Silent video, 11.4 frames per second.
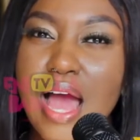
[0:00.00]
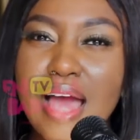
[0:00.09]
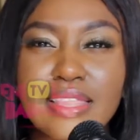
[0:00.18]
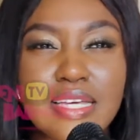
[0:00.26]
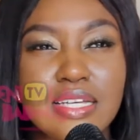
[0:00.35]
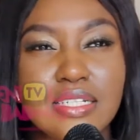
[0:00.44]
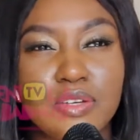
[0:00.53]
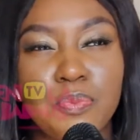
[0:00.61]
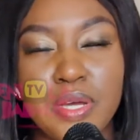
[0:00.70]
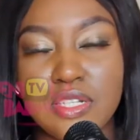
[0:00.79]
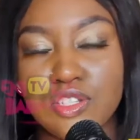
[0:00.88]
I think it
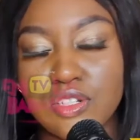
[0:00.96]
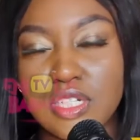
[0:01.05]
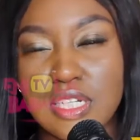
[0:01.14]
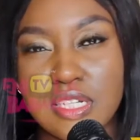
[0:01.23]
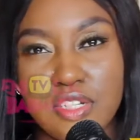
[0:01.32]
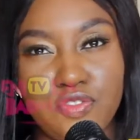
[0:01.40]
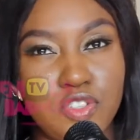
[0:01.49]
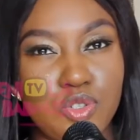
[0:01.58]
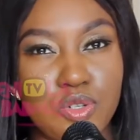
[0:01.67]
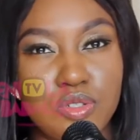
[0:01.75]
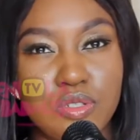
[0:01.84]
depends on the
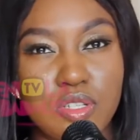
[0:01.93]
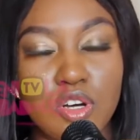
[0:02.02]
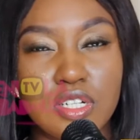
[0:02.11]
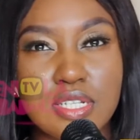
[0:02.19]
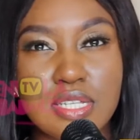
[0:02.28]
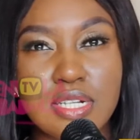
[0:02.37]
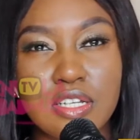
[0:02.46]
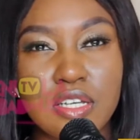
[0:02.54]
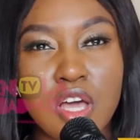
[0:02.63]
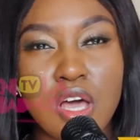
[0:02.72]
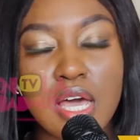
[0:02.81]
individuals.
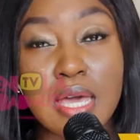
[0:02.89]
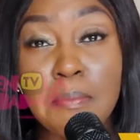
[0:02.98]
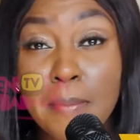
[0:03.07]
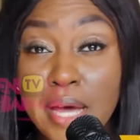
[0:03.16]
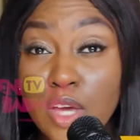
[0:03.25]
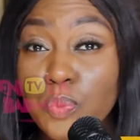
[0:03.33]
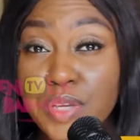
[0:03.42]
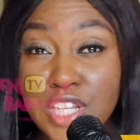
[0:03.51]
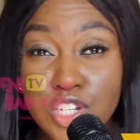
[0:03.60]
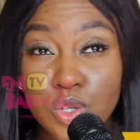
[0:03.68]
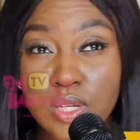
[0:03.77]
Honestly, in my
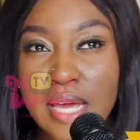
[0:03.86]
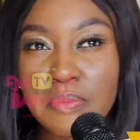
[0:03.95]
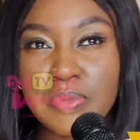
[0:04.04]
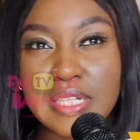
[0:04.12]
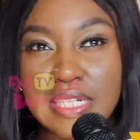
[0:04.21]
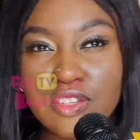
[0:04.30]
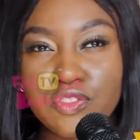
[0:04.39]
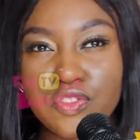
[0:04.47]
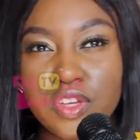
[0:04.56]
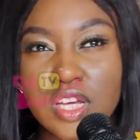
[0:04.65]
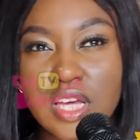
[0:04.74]
opinion, I
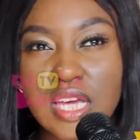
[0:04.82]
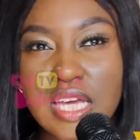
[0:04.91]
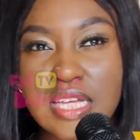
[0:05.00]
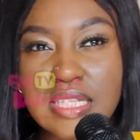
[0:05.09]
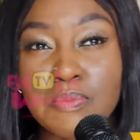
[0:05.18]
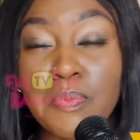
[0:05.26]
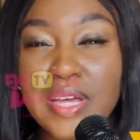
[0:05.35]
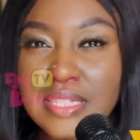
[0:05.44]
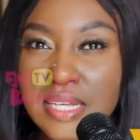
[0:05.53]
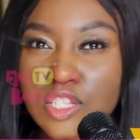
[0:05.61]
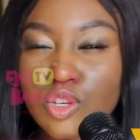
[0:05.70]
believe it's
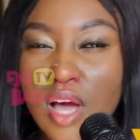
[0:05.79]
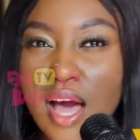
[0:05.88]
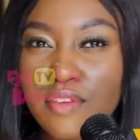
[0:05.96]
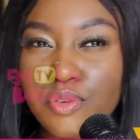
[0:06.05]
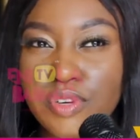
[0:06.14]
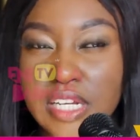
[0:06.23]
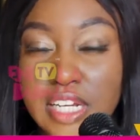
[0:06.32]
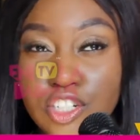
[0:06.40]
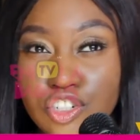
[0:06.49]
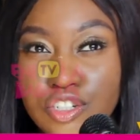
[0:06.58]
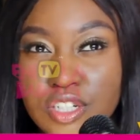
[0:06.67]
better to have a
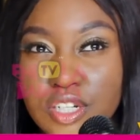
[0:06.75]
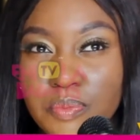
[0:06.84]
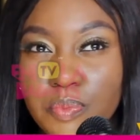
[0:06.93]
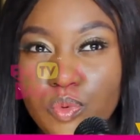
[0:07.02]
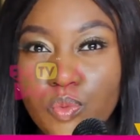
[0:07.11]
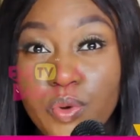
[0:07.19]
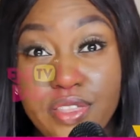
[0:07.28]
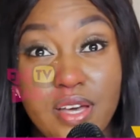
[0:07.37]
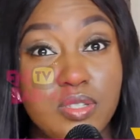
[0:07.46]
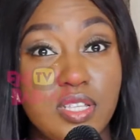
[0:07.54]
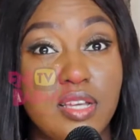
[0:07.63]
relationship
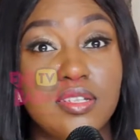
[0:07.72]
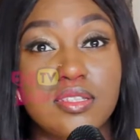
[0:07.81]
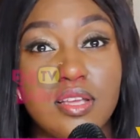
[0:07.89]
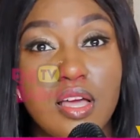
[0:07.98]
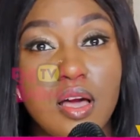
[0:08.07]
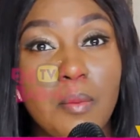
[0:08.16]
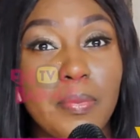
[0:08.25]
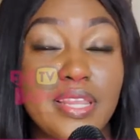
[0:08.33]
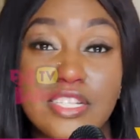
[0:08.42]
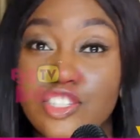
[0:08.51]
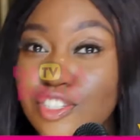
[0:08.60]
without sex.
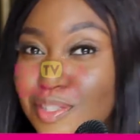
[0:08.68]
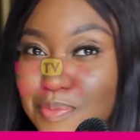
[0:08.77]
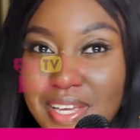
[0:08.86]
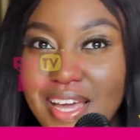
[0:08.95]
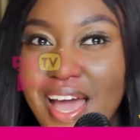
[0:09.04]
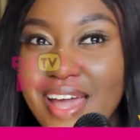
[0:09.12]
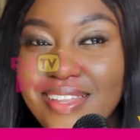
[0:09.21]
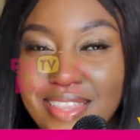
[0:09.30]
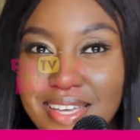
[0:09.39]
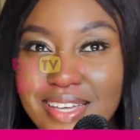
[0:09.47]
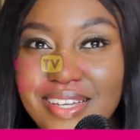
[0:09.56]
But that's just me. I
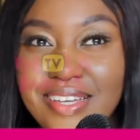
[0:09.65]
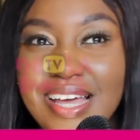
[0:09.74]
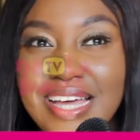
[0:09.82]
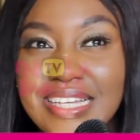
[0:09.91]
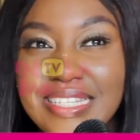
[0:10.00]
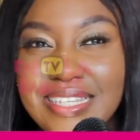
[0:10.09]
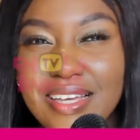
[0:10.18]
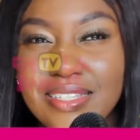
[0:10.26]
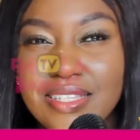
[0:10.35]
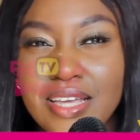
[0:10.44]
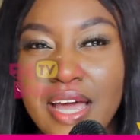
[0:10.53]
think
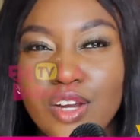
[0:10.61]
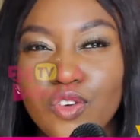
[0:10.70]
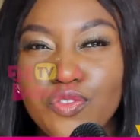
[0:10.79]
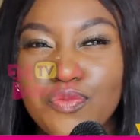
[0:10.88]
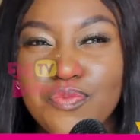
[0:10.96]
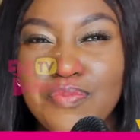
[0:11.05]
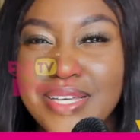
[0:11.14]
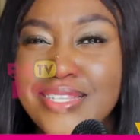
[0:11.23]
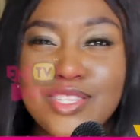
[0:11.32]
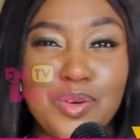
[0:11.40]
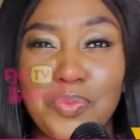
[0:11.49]
sex kind of
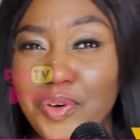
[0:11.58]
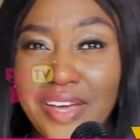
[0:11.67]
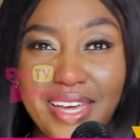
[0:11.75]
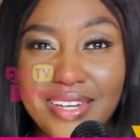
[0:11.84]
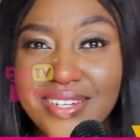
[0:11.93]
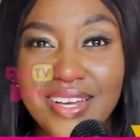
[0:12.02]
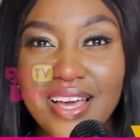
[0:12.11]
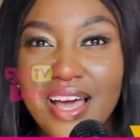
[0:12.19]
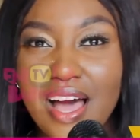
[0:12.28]
messes up your head.